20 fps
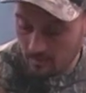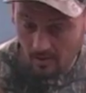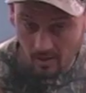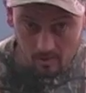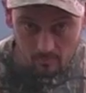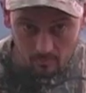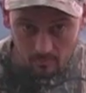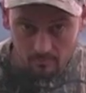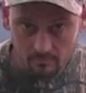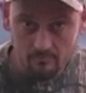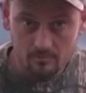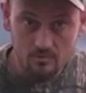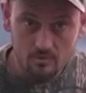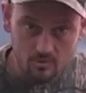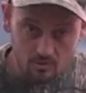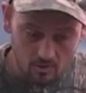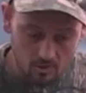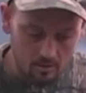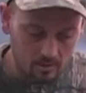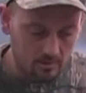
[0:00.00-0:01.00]
hammer,
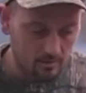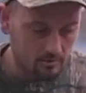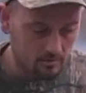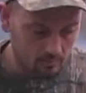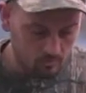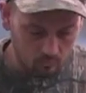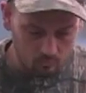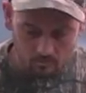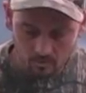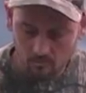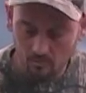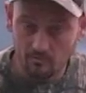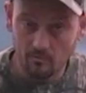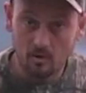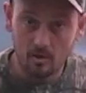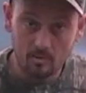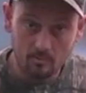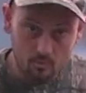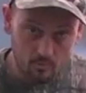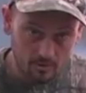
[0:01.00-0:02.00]
saw to cut the wood. We've
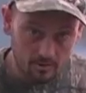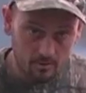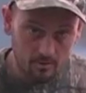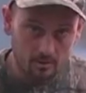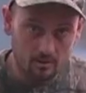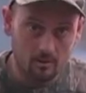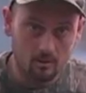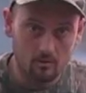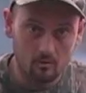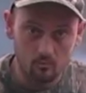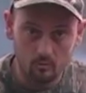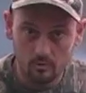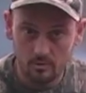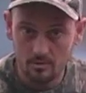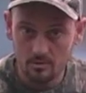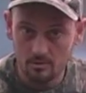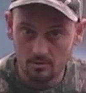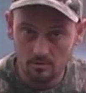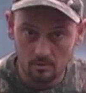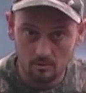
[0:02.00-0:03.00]
already pre-cut all the
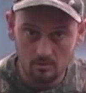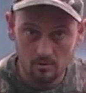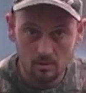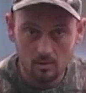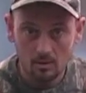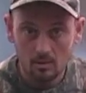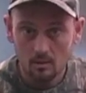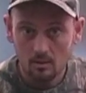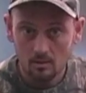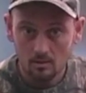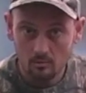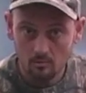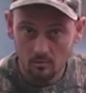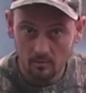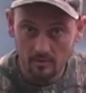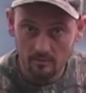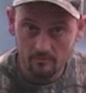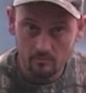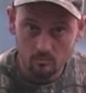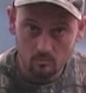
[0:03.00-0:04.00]
wood, so you
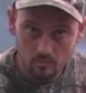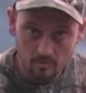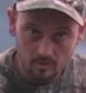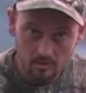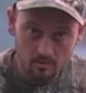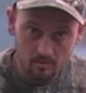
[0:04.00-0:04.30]
won't have to worry